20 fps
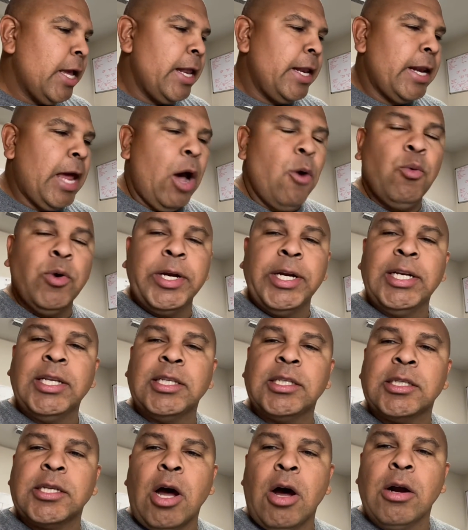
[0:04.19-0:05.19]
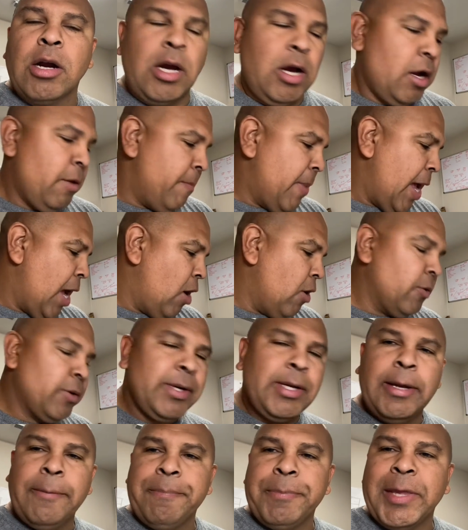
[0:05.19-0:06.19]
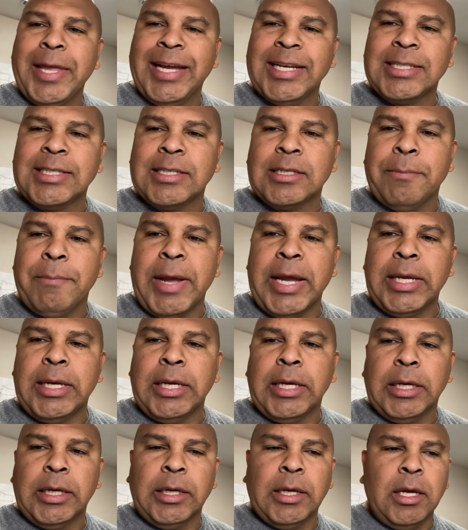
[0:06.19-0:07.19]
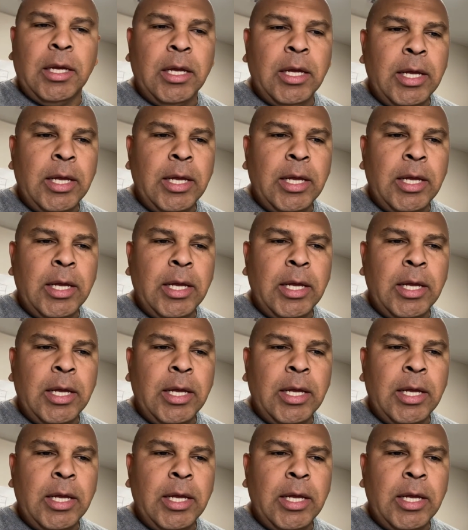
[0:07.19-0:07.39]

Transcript: and I wanted to talk about estimating.